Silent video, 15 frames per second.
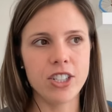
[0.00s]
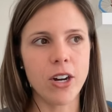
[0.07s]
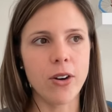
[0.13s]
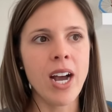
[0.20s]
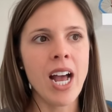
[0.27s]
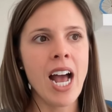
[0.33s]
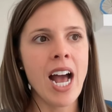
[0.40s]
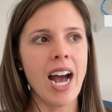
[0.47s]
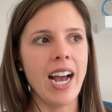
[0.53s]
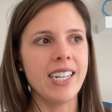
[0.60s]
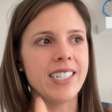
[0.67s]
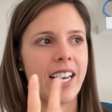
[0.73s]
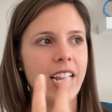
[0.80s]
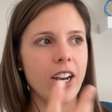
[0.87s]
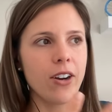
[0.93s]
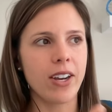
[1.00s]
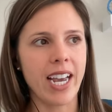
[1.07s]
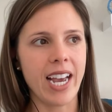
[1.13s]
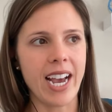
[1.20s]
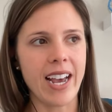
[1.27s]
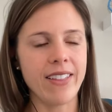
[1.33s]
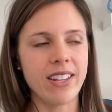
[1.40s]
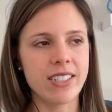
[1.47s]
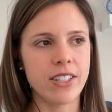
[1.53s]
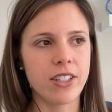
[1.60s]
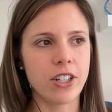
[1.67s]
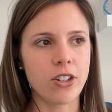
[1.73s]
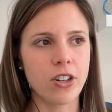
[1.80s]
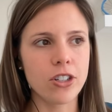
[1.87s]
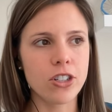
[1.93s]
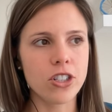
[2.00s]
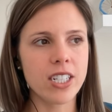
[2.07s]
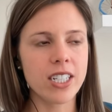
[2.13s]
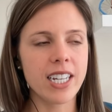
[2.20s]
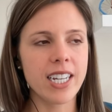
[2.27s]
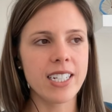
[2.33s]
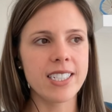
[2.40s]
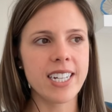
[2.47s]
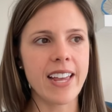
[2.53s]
So I say, "Okay, add this to the grocery list."